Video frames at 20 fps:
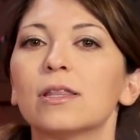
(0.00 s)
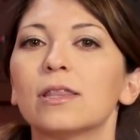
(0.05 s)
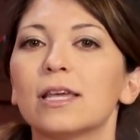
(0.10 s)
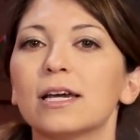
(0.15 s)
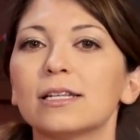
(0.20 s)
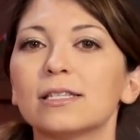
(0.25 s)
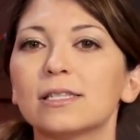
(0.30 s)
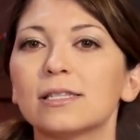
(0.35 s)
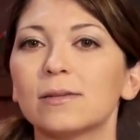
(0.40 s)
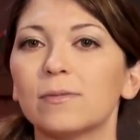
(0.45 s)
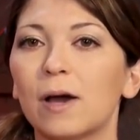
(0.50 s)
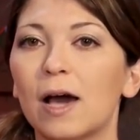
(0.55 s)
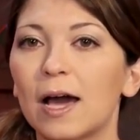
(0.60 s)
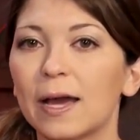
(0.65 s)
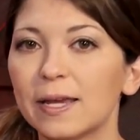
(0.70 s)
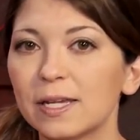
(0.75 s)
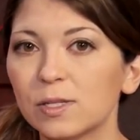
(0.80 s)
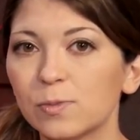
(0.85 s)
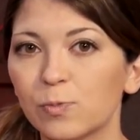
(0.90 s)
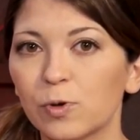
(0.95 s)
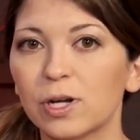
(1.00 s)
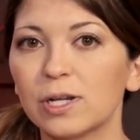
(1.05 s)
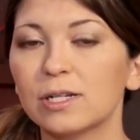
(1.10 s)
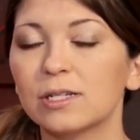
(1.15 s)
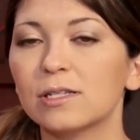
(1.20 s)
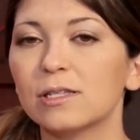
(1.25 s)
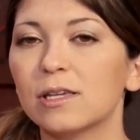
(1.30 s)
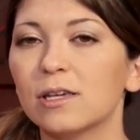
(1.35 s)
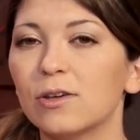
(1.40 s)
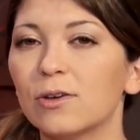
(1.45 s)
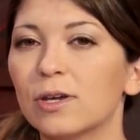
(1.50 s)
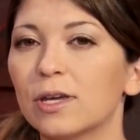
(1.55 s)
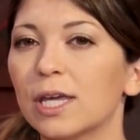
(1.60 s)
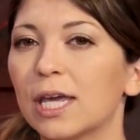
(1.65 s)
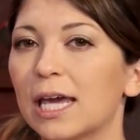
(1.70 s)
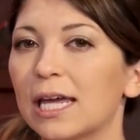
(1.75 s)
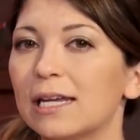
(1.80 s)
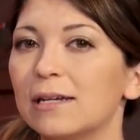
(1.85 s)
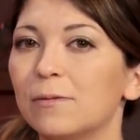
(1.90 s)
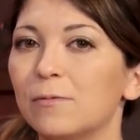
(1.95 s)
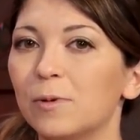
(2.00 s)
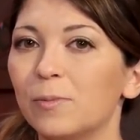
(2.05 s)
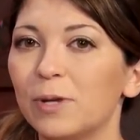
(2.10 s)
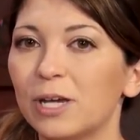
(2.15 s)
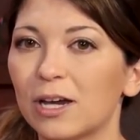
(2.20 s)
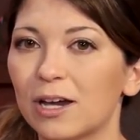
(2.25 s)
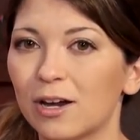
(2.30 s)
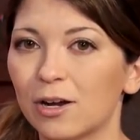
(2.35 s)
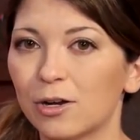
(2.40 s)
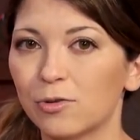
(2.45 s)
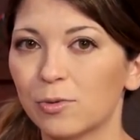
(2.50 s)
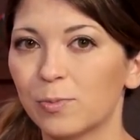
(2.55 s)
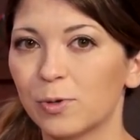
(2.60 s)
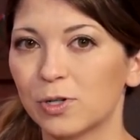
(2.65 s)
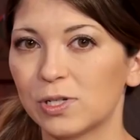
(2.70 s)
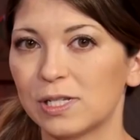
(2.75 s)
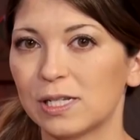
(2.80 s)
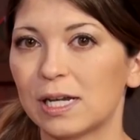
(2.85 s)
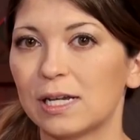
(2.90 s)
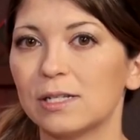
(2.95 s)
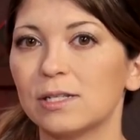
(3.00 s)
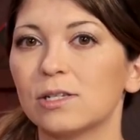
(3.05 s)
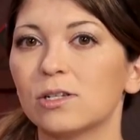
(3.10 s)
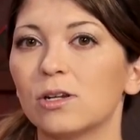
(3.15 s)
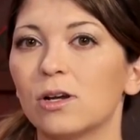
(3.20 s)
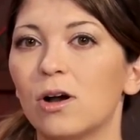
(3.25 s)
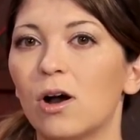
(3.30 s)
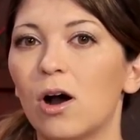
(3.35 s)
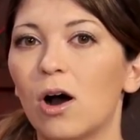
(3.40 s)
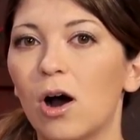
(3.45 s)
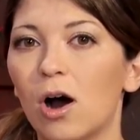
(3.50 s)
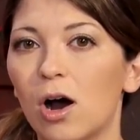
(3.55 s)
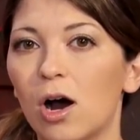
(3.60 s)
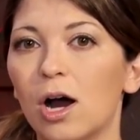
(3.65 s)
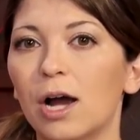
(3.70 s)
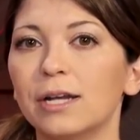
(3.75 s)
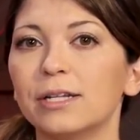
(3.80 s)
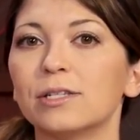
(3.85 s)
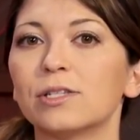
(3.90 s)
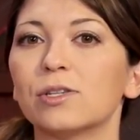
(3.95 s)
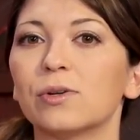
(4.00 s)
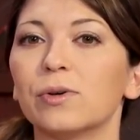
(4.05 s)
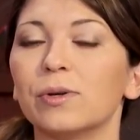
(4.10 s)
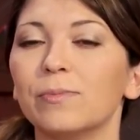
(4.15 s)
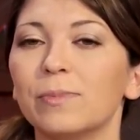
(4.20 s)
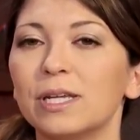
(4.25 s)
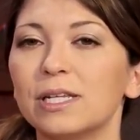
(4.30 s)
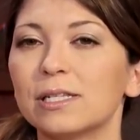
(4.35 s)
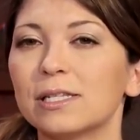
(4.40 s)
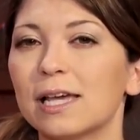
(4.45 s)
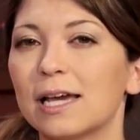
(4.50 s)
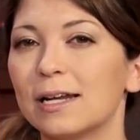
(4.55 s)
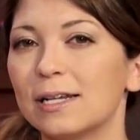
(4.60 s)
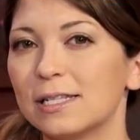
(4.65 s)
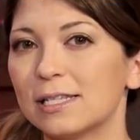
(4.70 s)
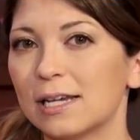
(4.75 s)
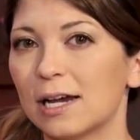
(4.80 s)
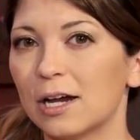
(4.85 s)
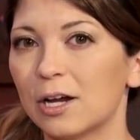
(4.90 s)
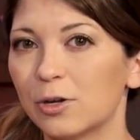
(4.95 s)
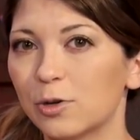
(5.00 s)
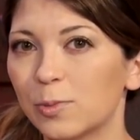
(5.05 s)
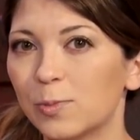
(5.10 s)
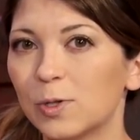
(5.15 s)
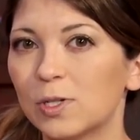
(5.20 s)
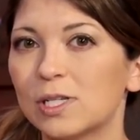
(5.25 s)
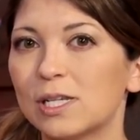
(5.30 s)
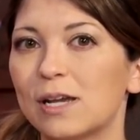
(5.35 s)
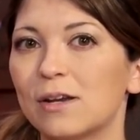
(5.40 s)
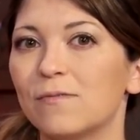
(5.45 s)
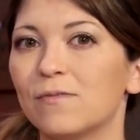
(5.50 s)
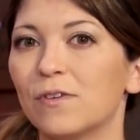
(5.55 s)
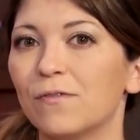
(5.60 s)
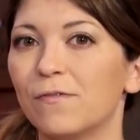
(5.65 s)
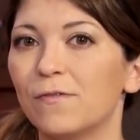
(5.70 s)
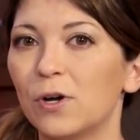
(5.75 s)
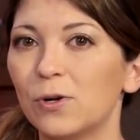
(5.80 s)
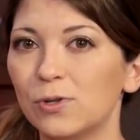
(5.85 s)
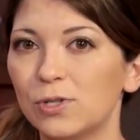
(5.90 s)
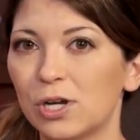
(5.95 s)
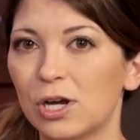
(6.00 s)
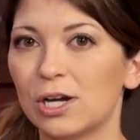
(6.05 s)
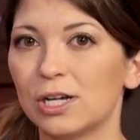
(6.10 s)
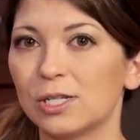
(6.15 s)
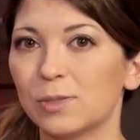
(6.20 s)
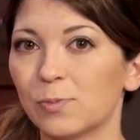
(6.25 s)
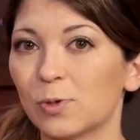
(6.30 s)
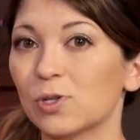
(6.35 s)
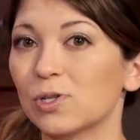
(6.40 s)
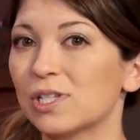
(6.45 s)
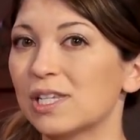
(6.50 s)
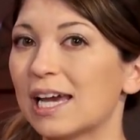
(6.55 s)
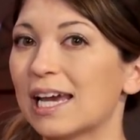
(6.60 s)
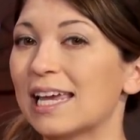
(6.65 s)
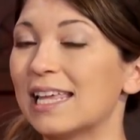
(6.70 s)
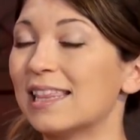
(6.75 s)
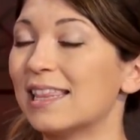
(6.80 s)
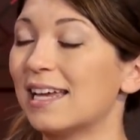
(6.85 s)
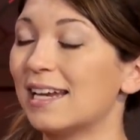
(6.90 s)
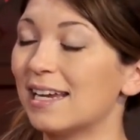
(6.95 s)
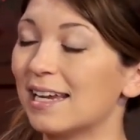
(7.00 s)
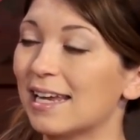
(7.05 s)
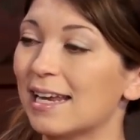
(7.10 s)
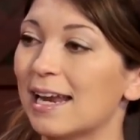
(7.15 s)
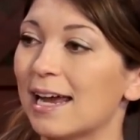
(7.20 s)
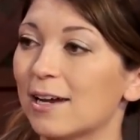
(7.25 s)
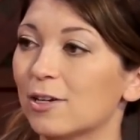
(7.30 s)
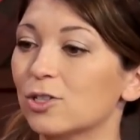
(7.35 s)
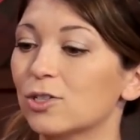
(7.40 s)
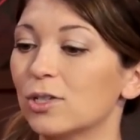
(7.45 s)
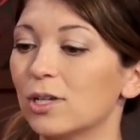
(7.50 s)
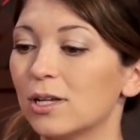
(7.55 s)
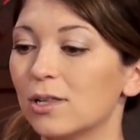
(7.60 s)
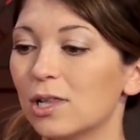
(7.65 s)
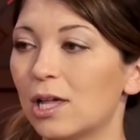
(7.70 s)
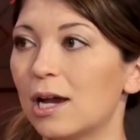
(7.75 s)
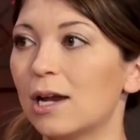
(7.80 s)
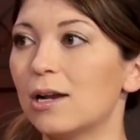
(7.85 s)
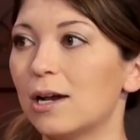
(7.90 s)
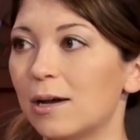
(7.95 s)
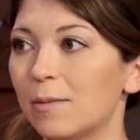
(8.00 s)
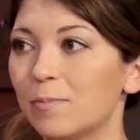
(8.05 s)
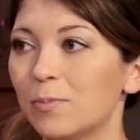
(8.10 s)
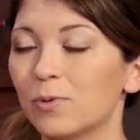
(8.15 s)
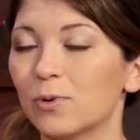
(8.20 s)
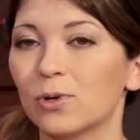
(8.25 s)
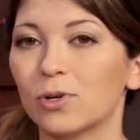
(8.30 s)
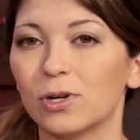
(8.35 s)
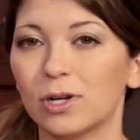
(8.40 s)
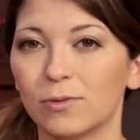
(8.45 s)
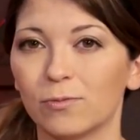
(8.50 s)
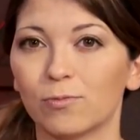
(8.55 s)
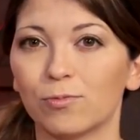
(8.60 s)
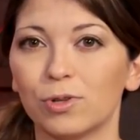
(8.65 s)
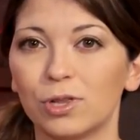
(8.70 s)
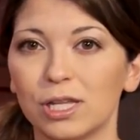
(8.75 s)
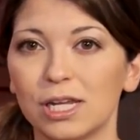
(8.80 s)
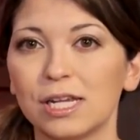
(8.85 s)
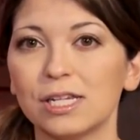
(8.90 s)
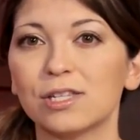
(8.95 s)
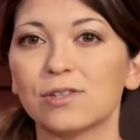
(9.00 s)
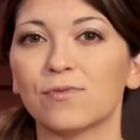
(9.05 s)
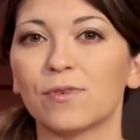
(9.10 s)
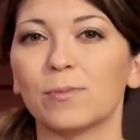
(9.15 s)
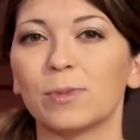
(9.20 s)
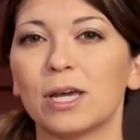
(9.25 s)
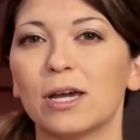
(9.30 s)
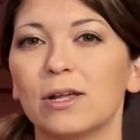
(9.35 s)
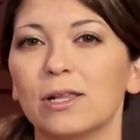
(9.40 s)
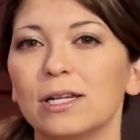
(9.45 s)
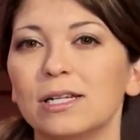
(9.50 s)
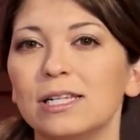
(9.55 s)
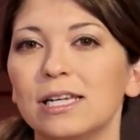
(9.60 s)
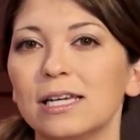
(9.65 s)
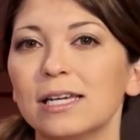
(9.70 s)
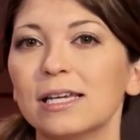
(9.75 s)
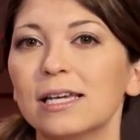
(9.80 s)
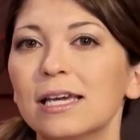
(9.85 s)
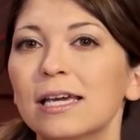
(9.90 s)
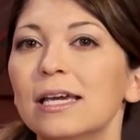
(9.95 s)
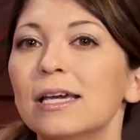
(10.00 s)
That's the highest brightness that you can get. It would be 100% on. So it means that it's 100% of the photons per second that it can actually light up or release from the LED.